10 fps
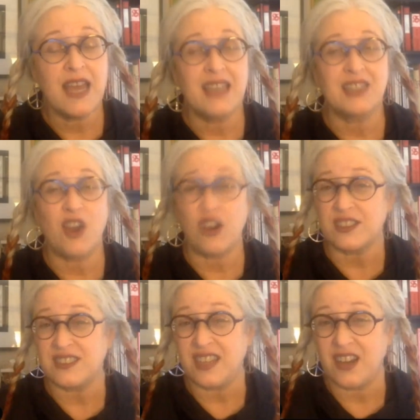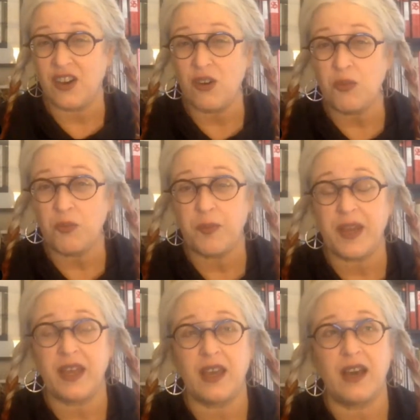it's hard to tell.
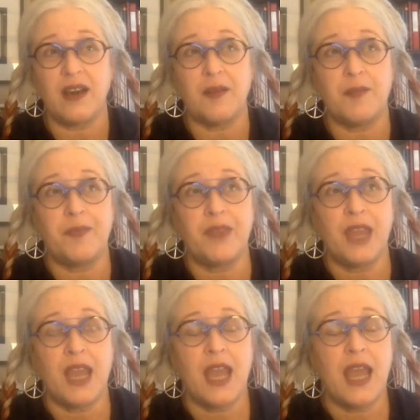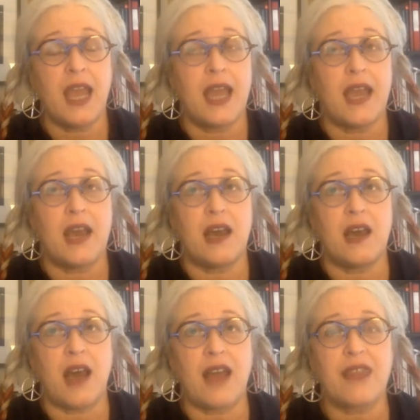But
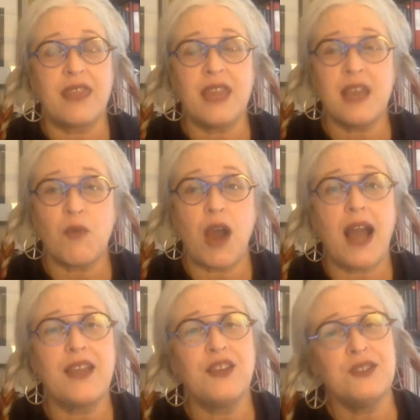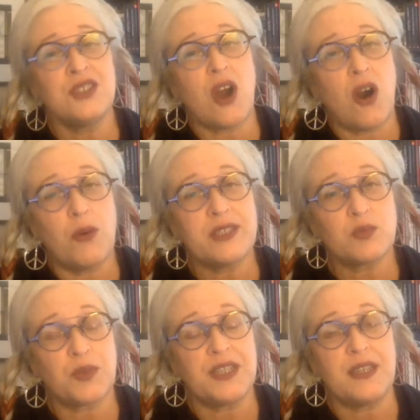I think I used to
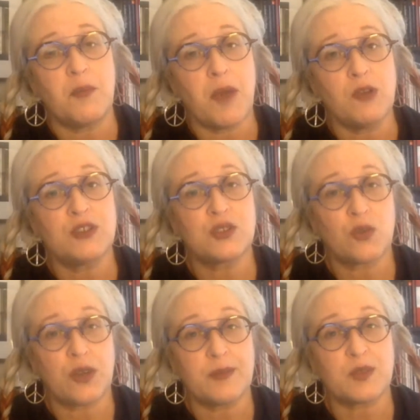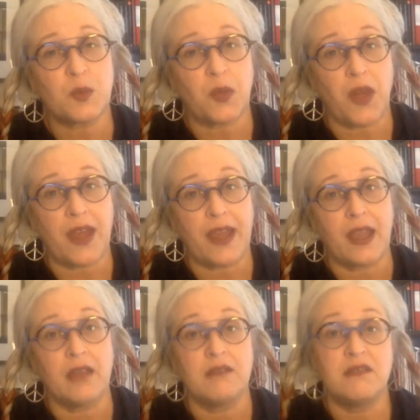always read that most scripts were
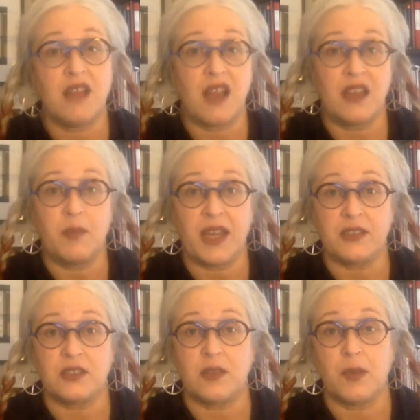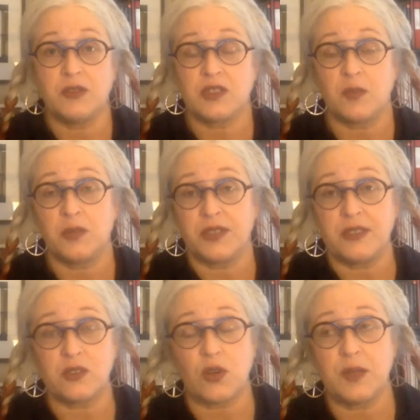like 90 pages, at most
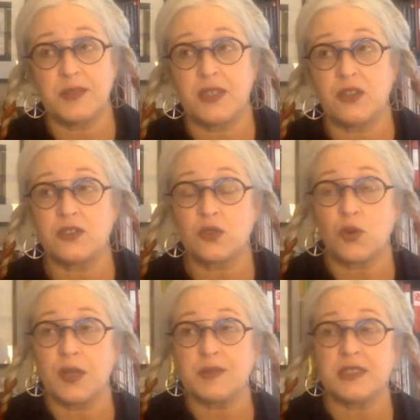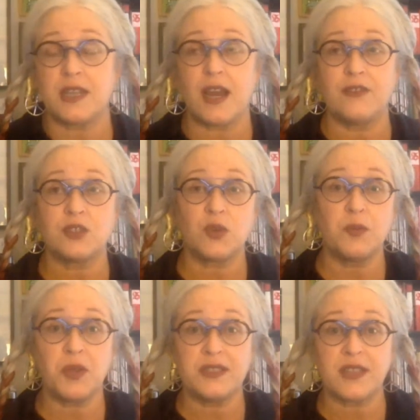complete scripts. And the
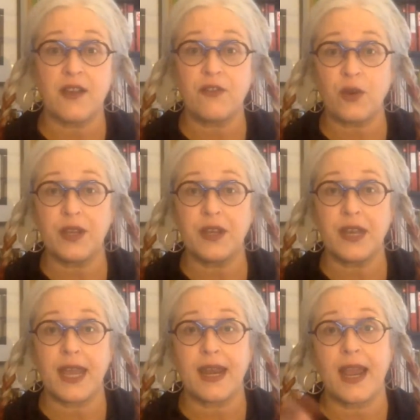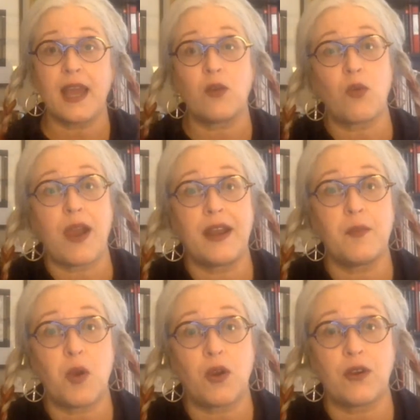screenplays I've written, and I had a
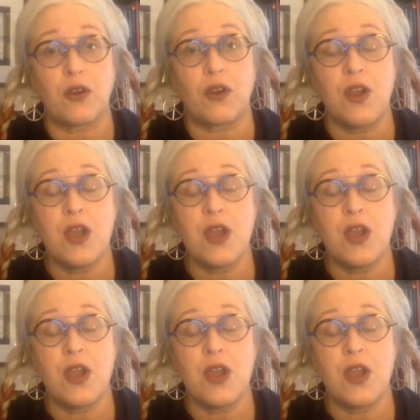writing partner